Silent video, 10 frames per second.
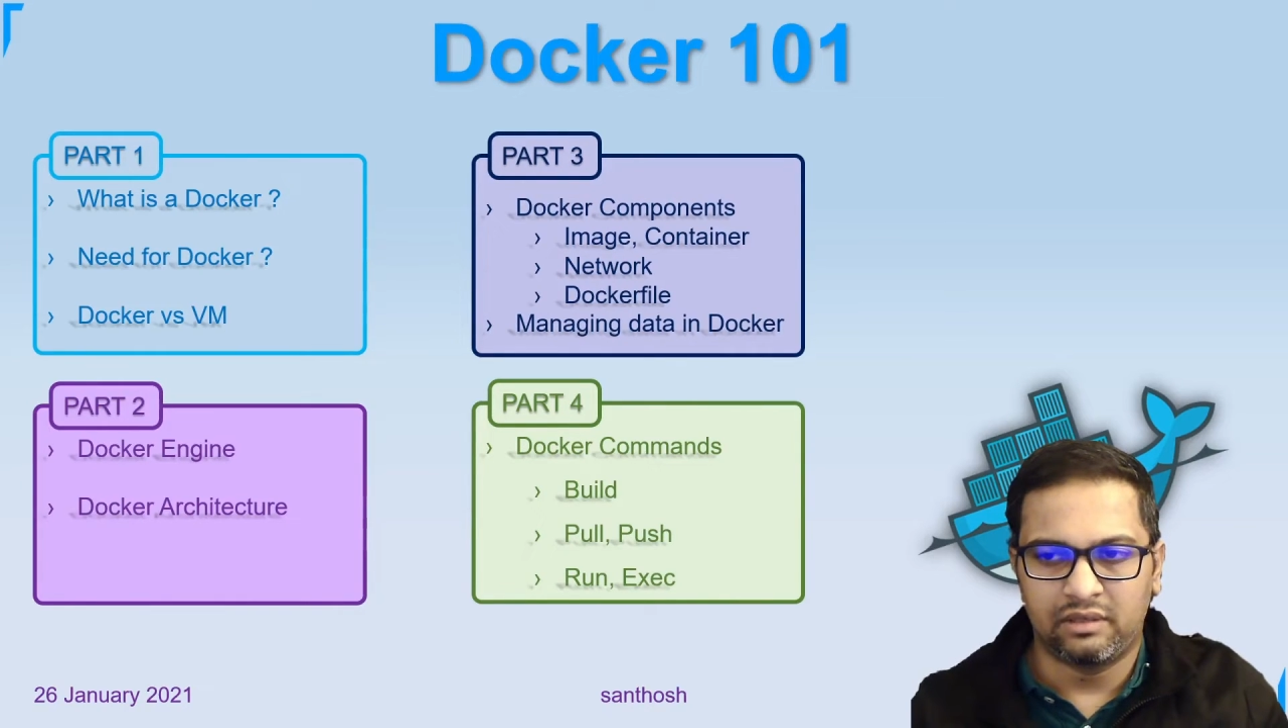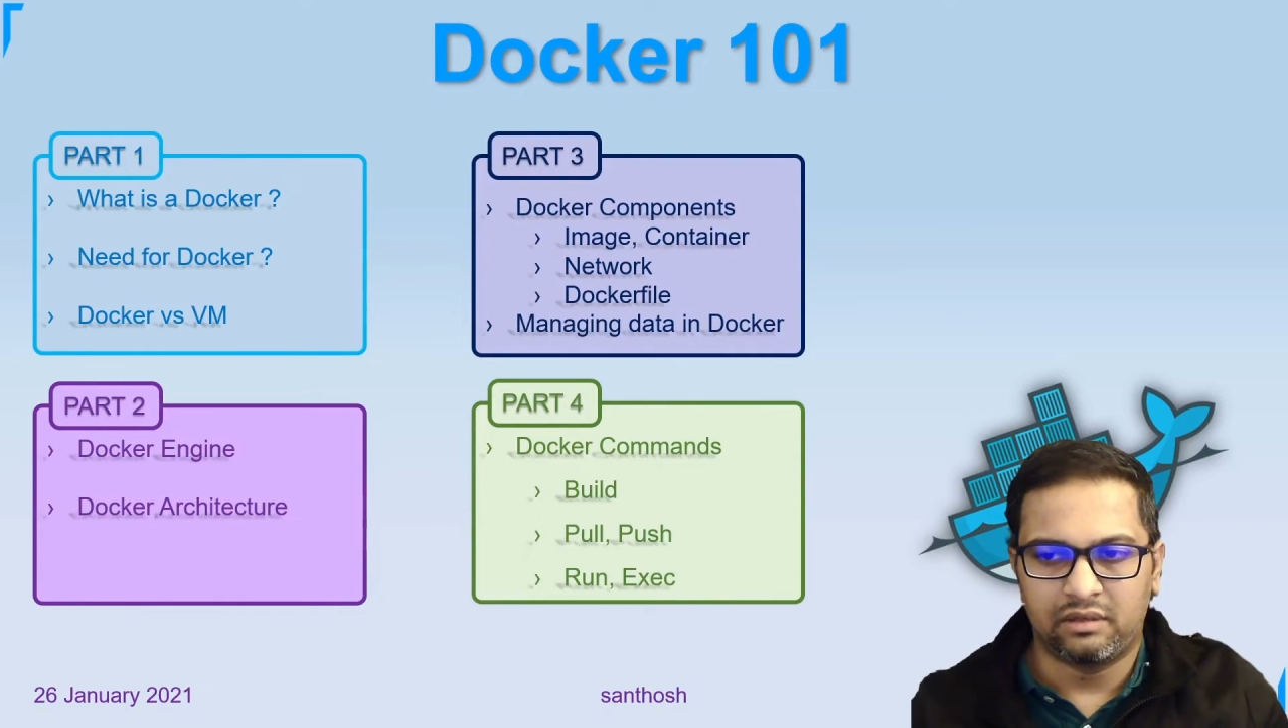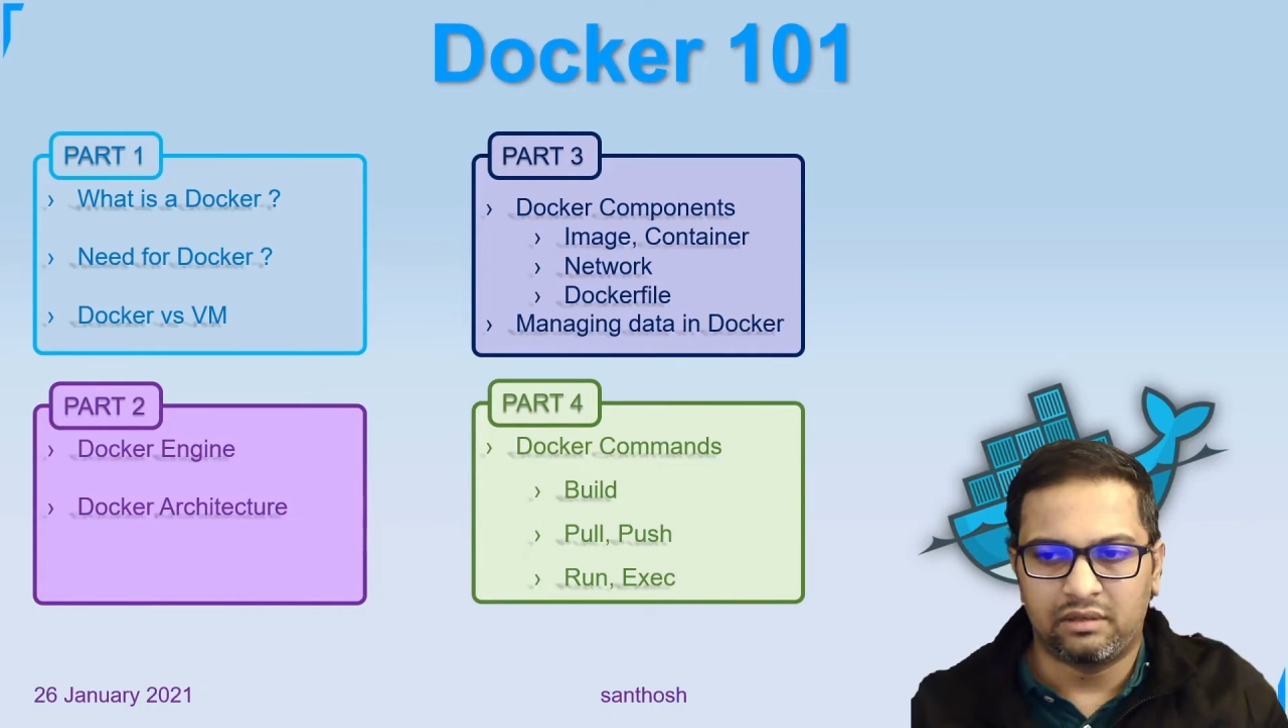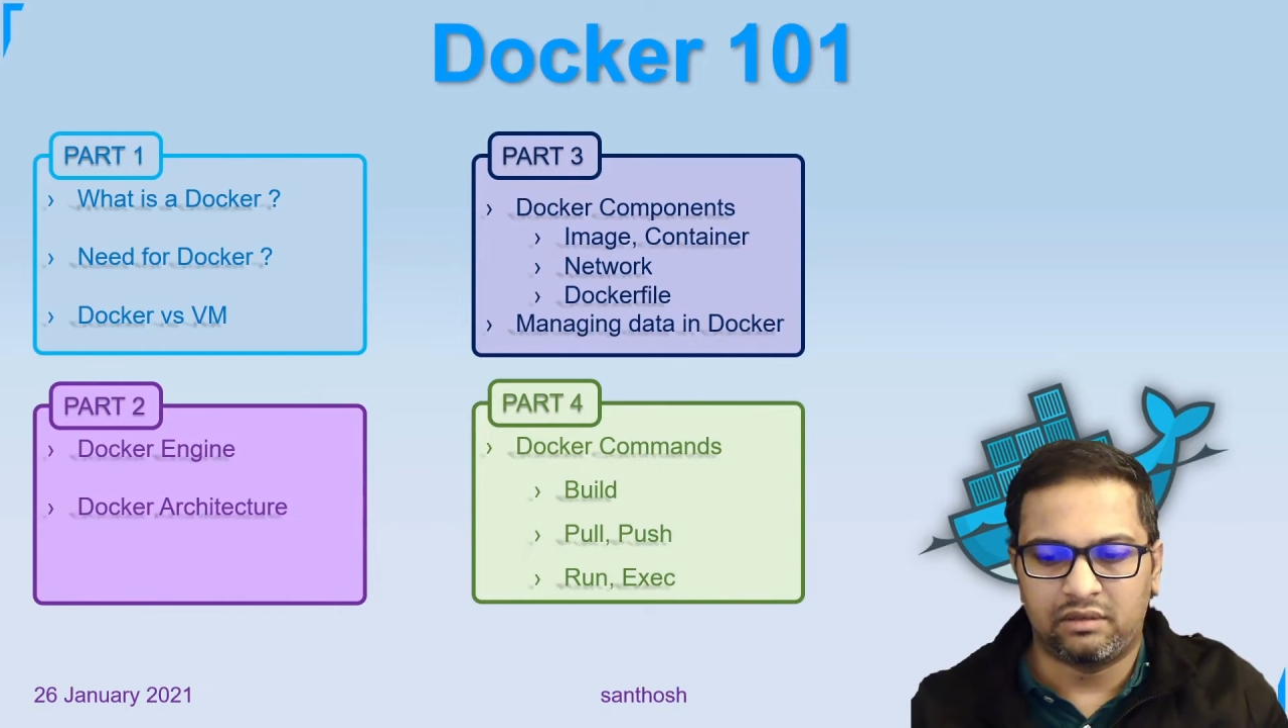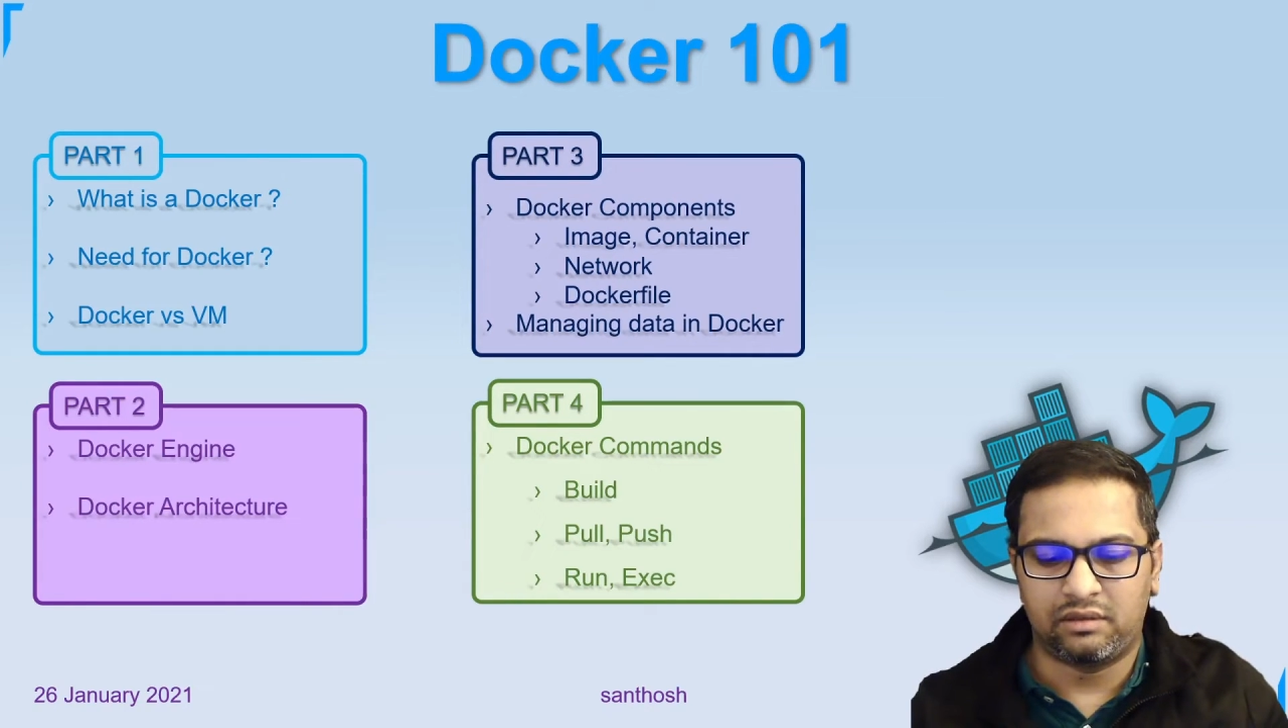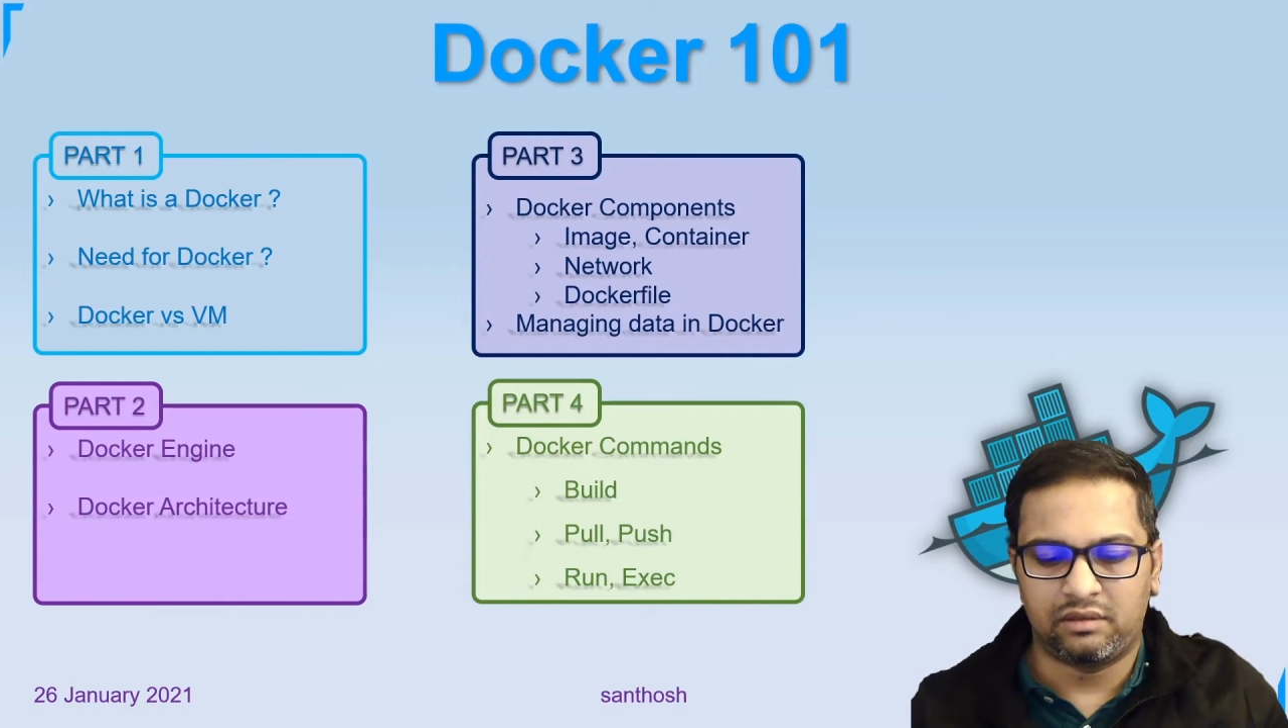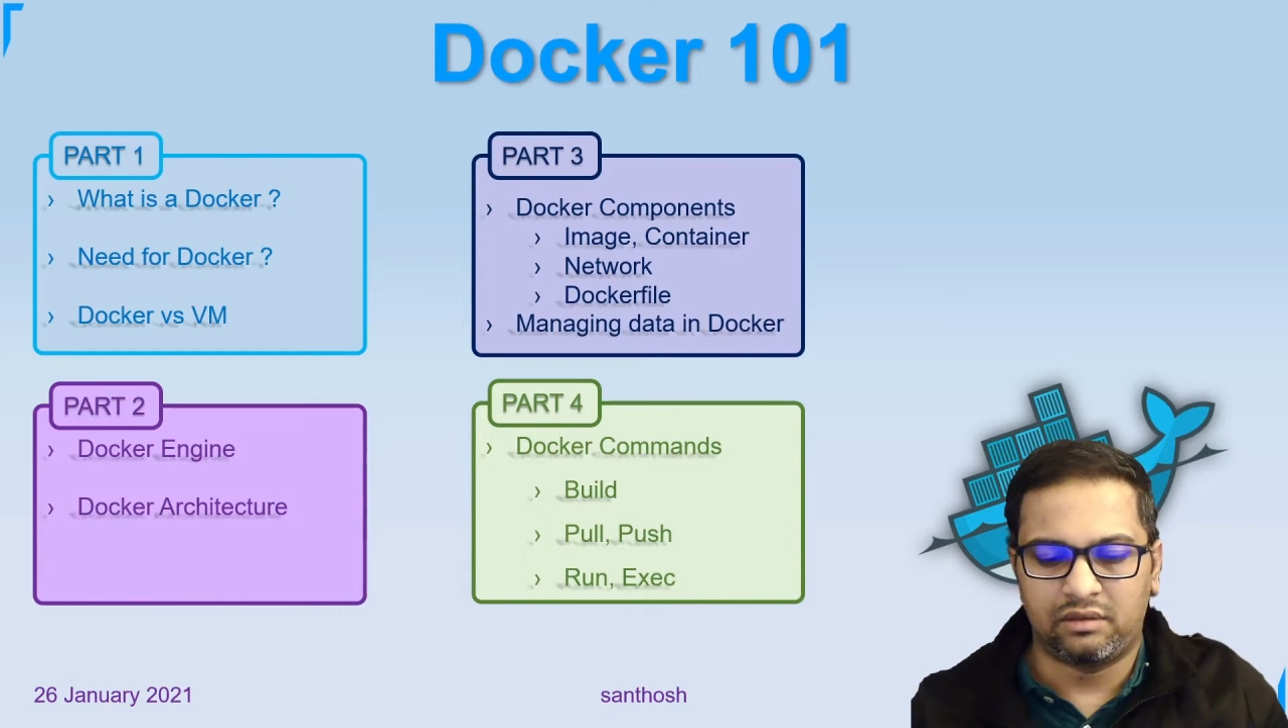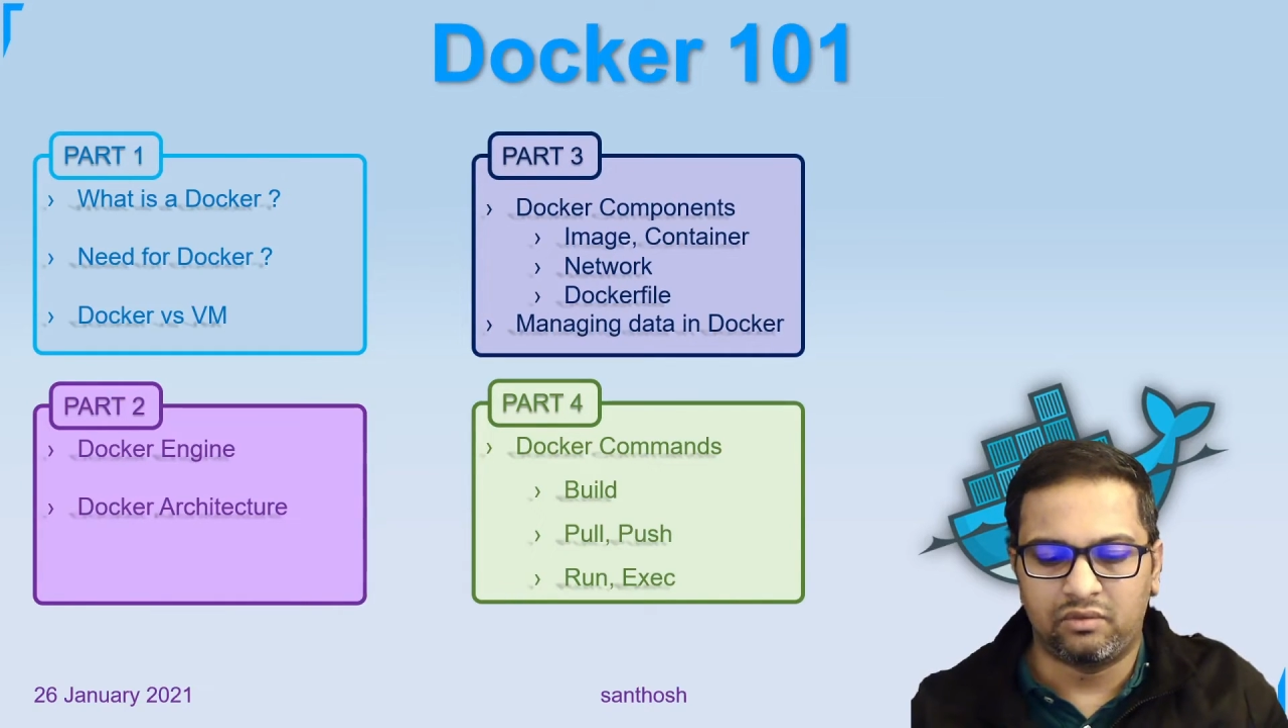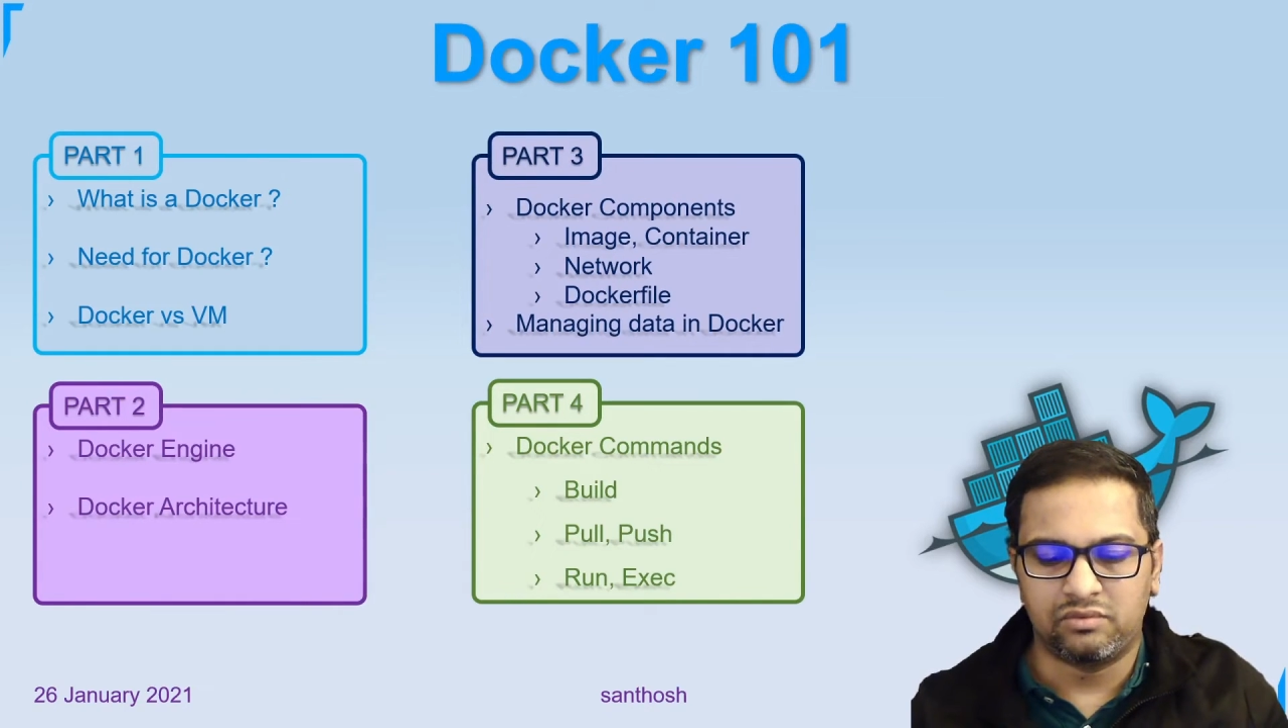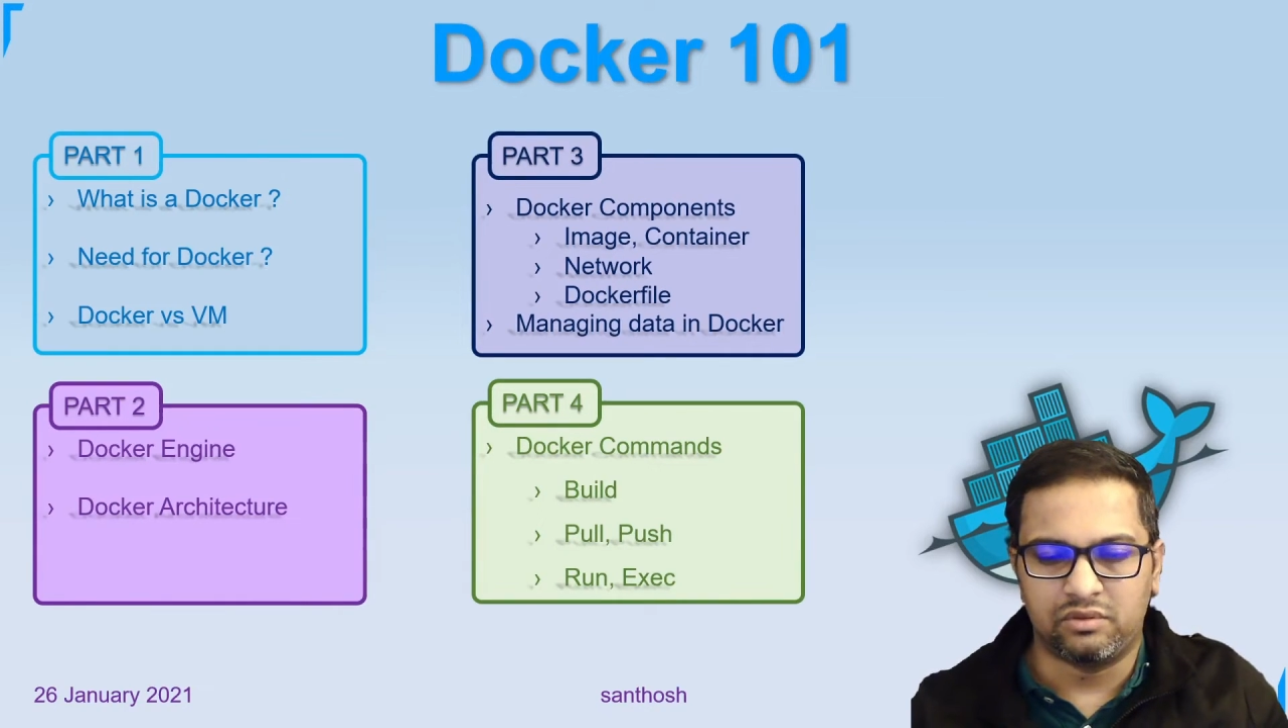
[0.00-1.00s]

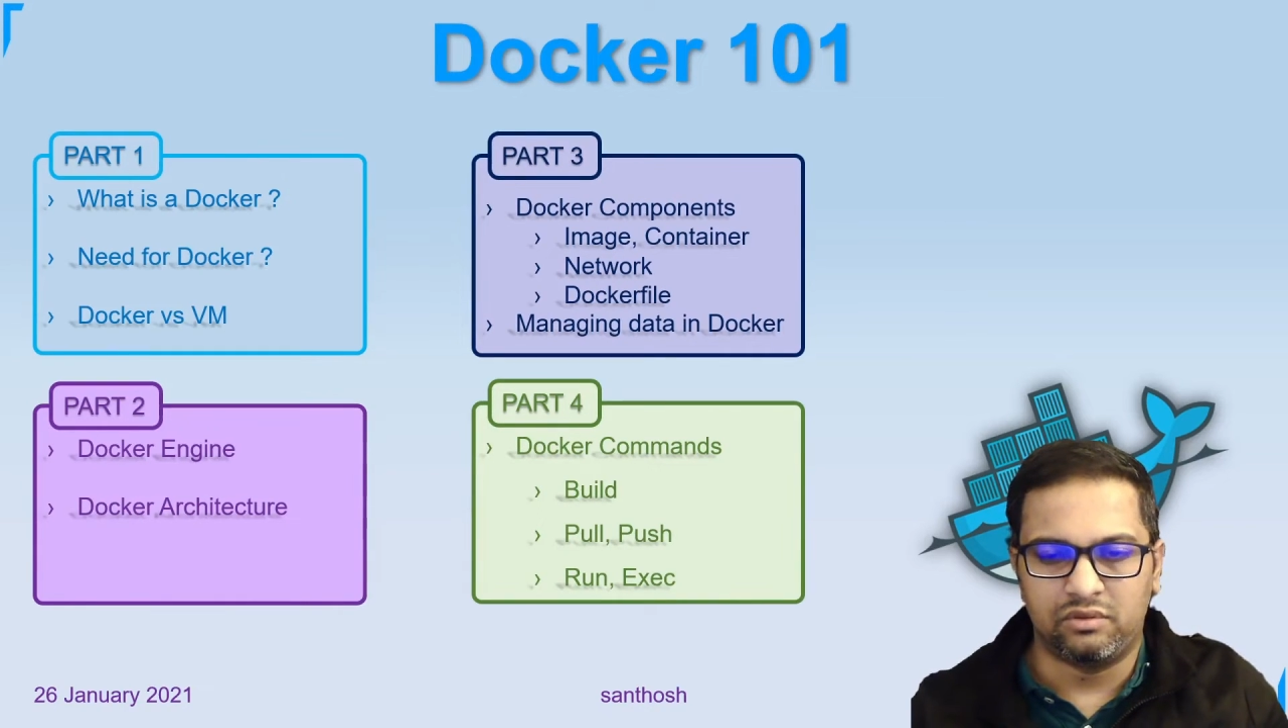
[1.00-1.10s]
how to